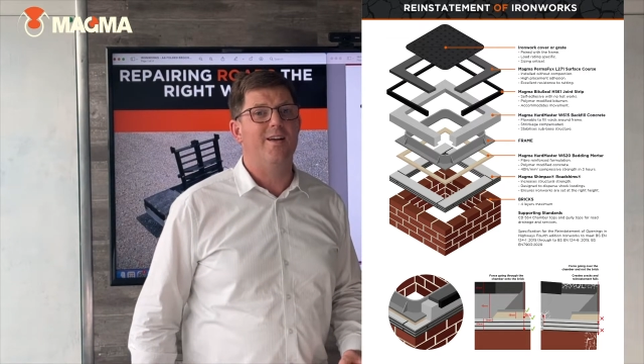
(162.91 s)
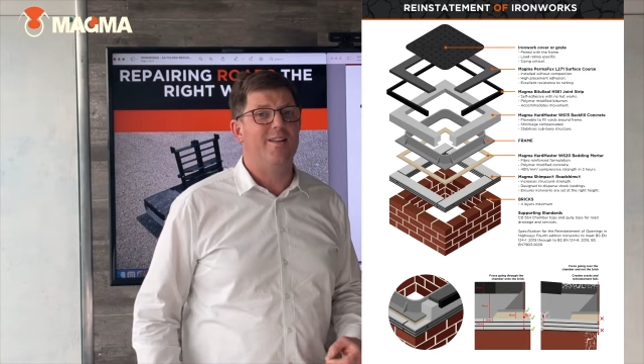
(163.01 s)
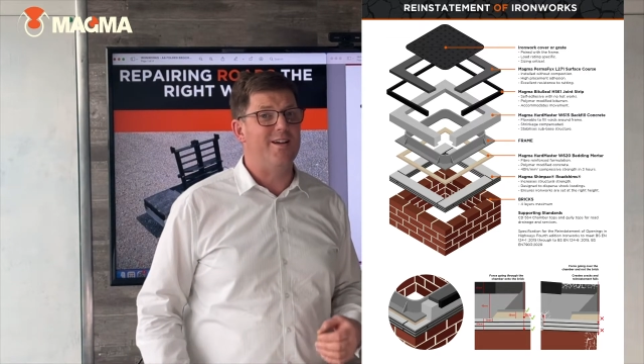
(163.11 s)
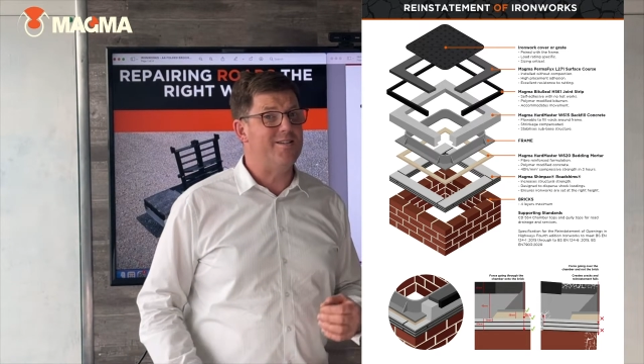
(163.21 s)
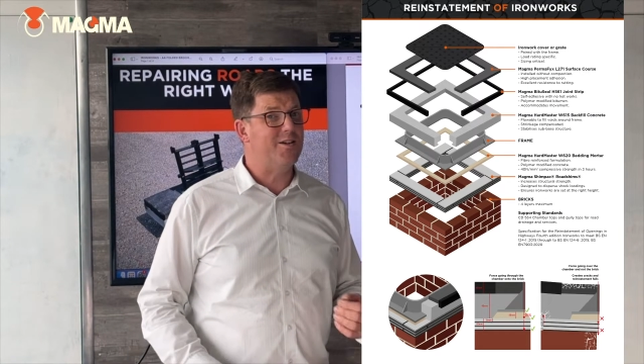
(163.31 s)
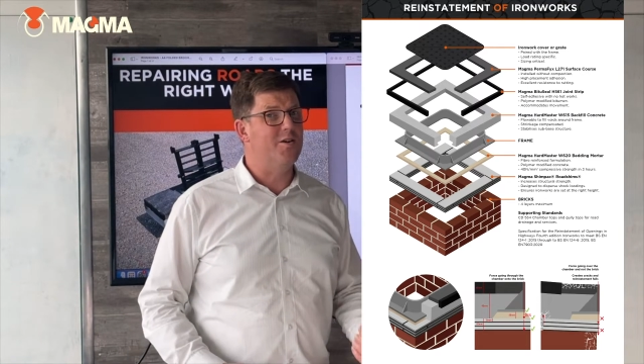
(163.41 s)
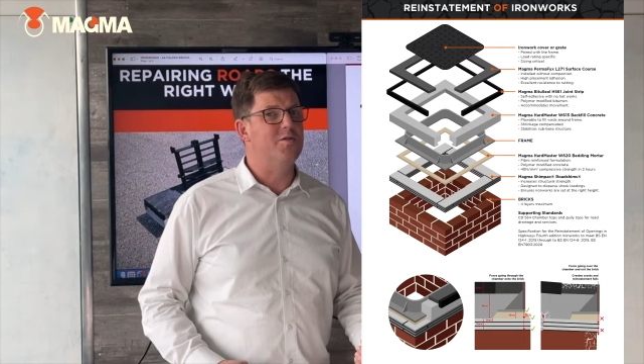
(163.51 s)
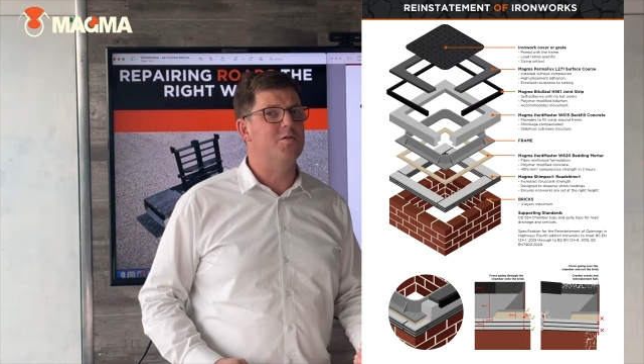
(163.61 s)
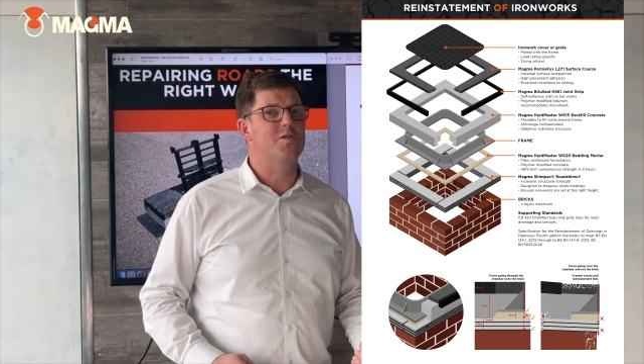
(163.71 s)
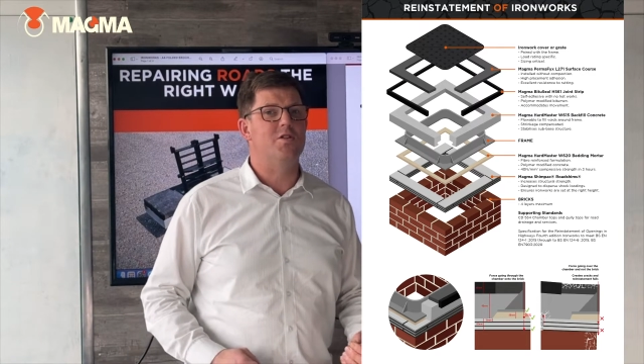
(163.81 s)
That's going
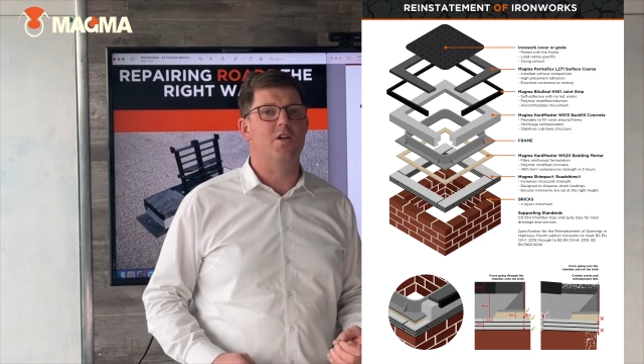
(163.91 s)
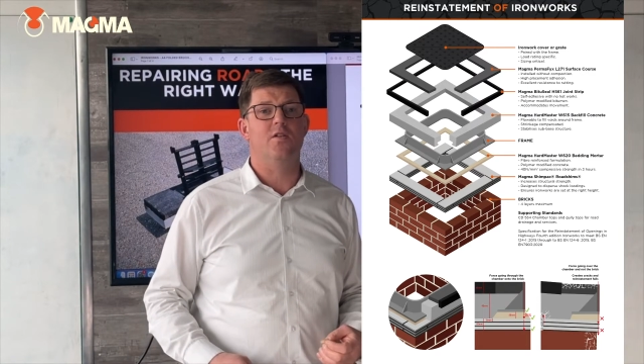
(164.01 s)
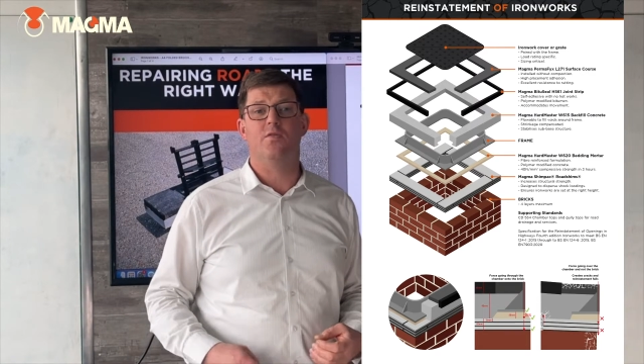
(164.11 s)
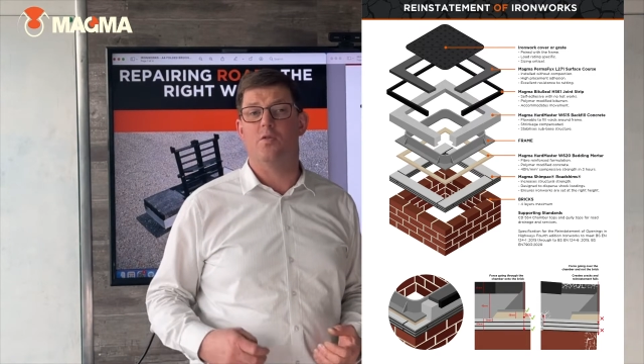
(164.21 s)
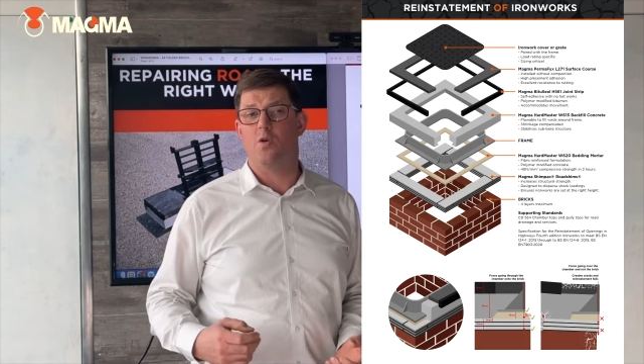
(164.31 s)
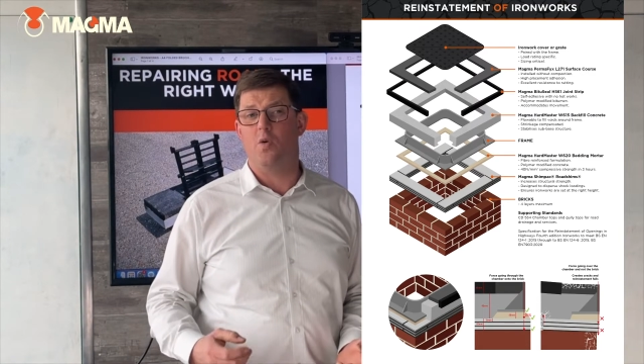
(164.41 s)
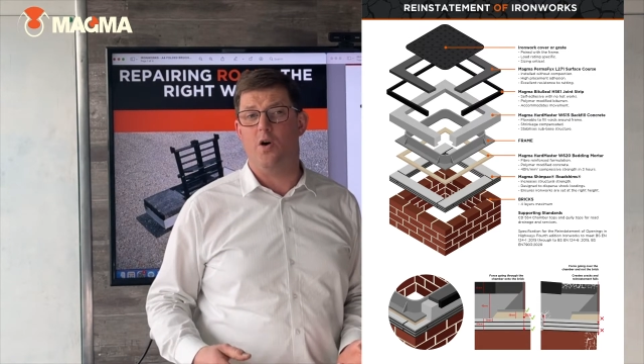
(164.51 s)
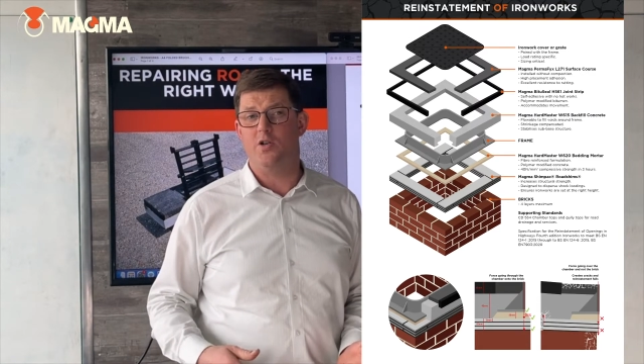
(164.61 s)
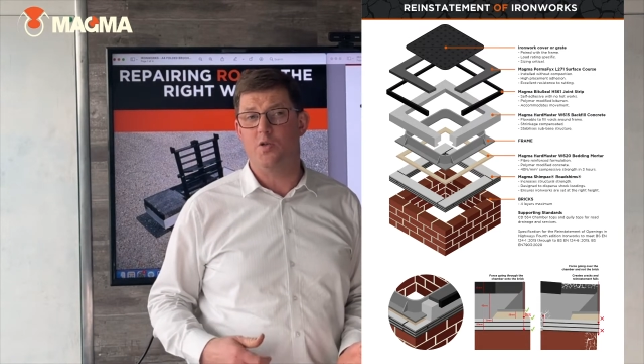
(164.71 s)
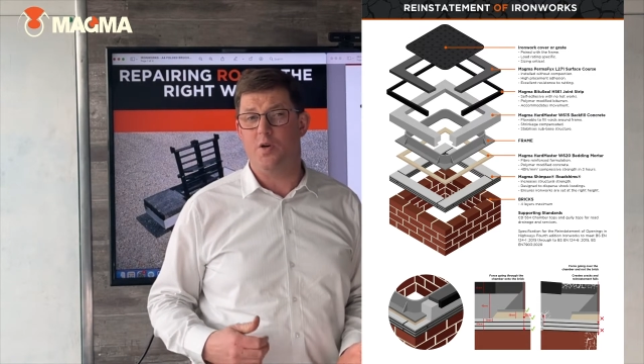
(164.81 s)
to achieve the
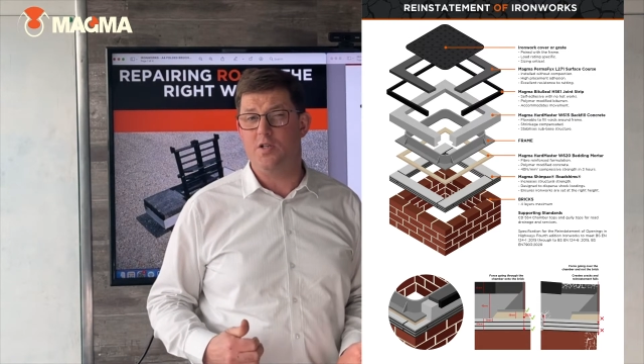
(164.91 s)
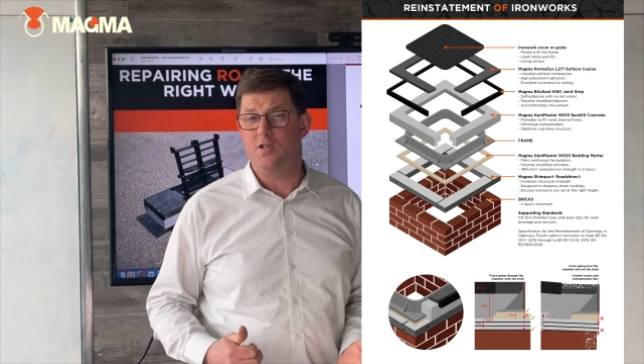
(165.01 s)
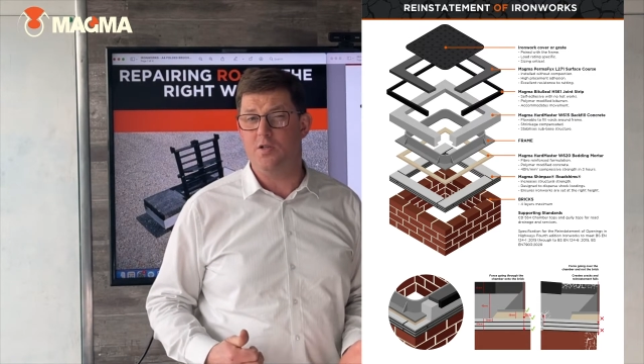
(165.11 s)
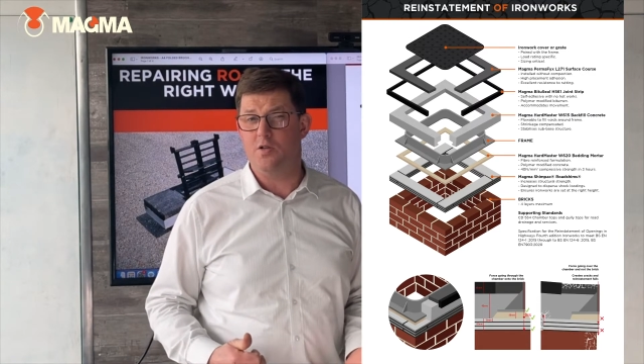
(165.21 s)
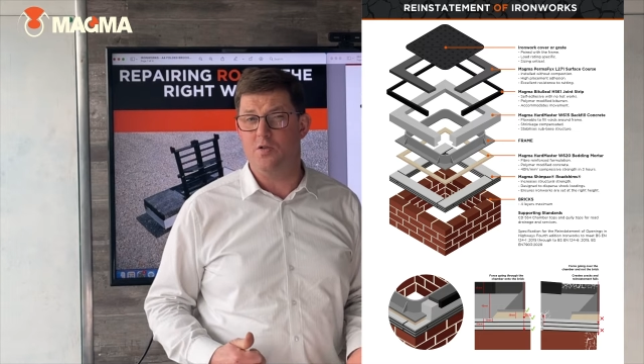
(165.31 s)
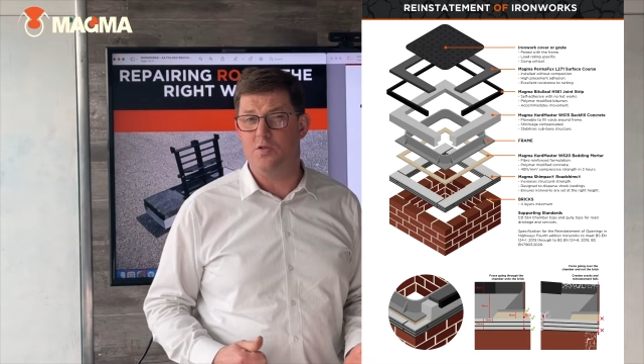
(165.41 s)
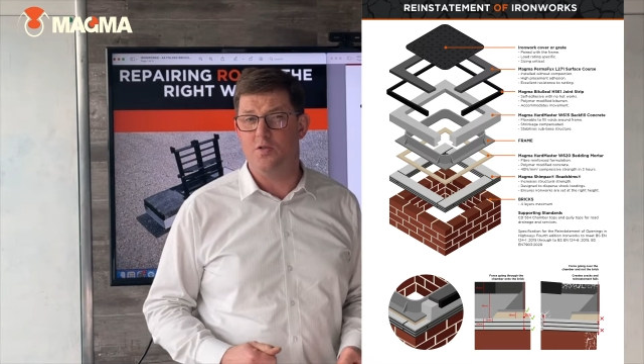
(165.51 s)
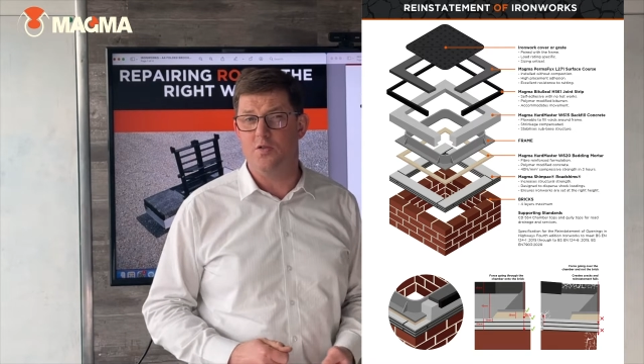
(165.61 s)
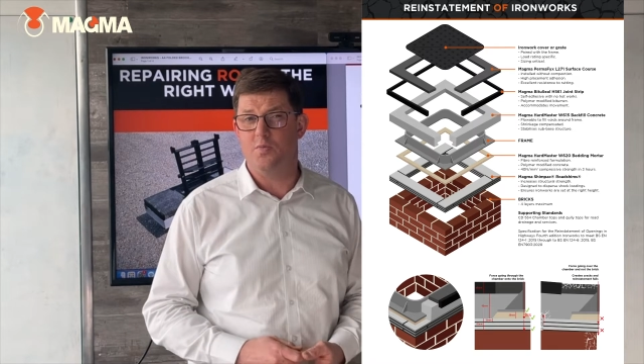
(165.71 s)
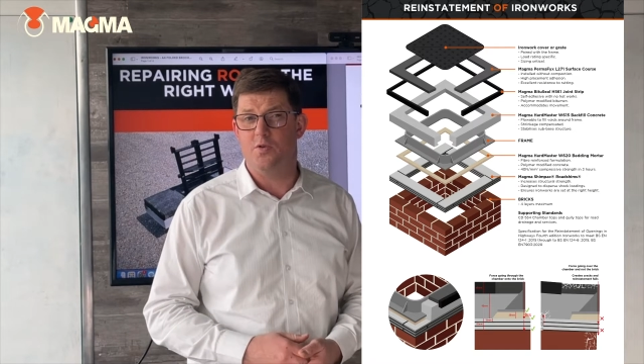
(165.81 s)
required 20
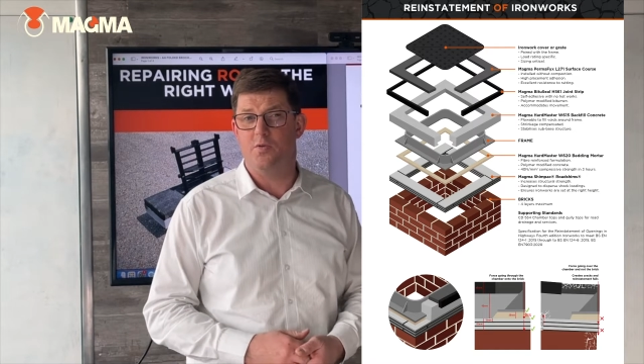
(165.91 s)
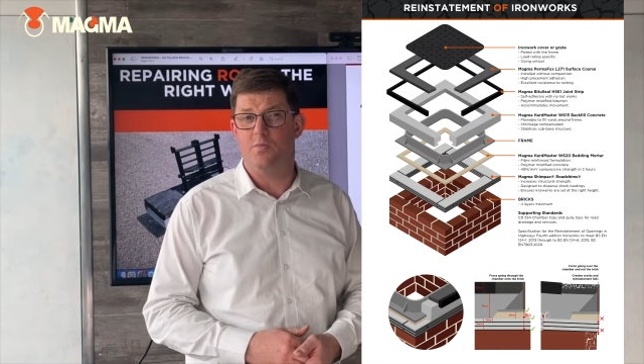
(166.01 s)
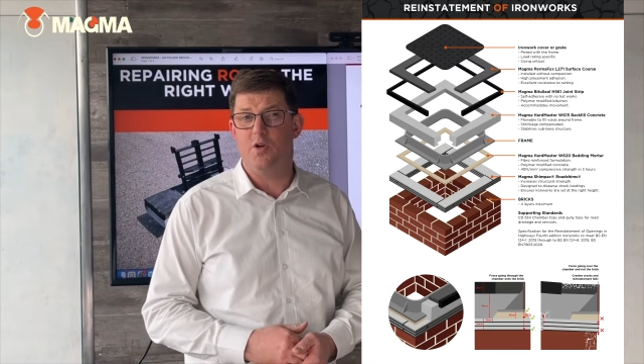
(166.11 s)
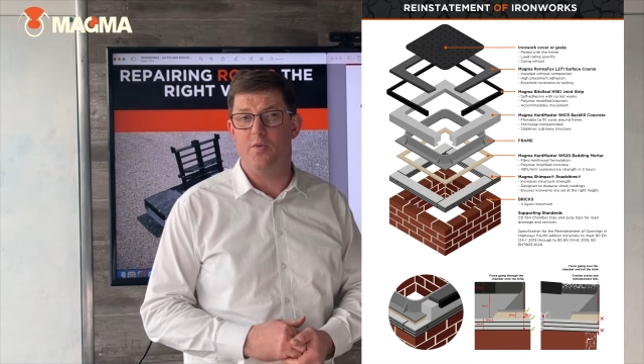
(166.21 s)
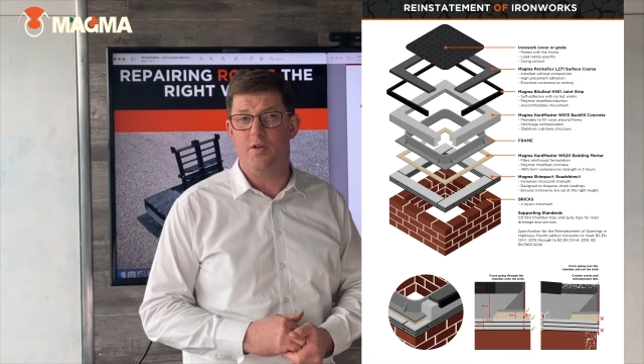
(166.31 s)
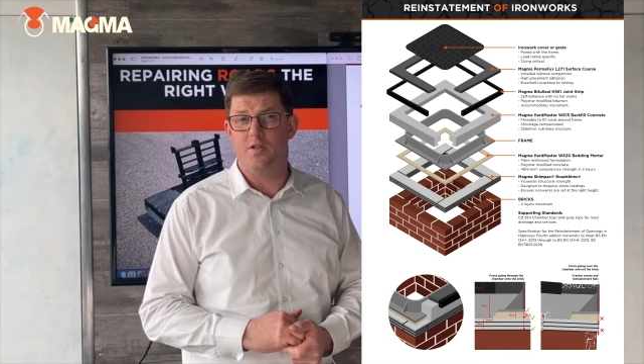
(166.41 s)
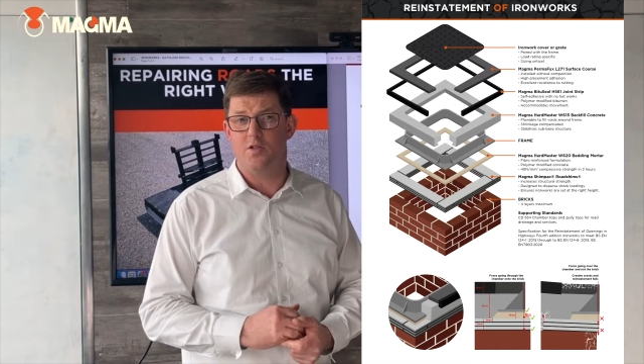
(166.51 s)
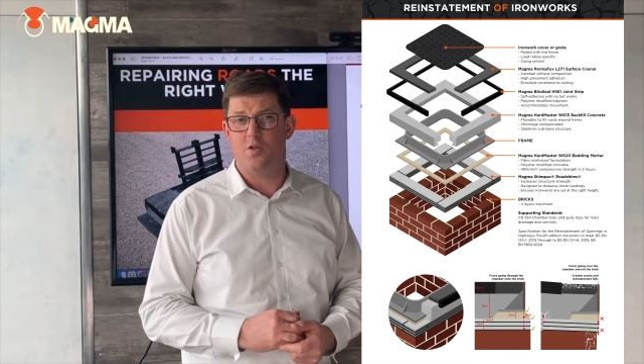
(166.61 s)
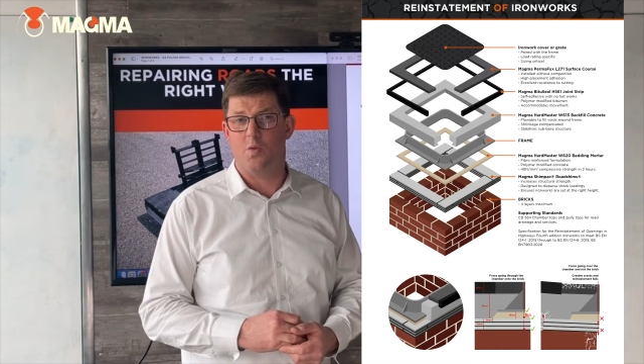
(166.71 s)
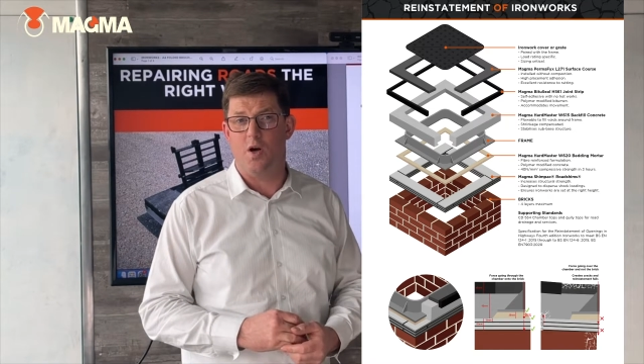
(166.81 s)
newtons per millimeter
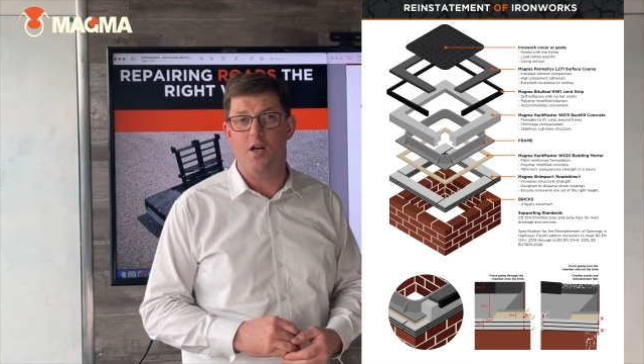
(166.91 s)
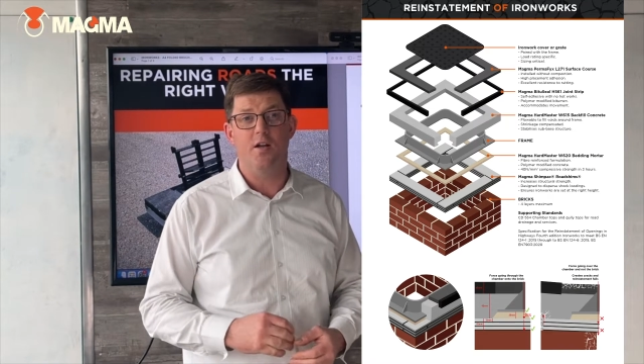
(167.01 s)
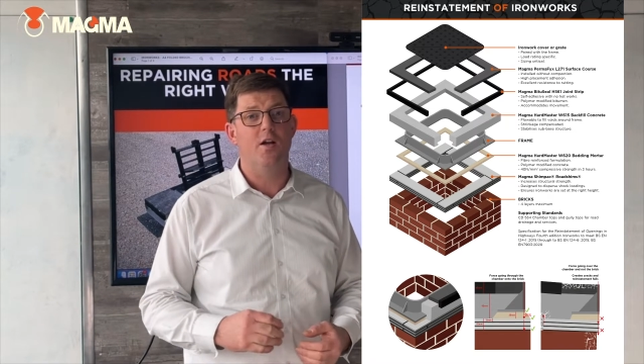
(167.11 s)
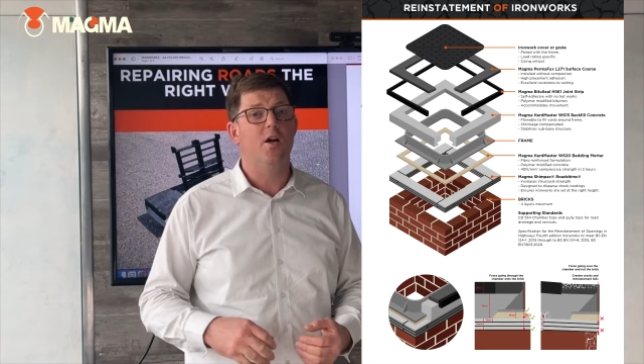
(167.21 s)
squared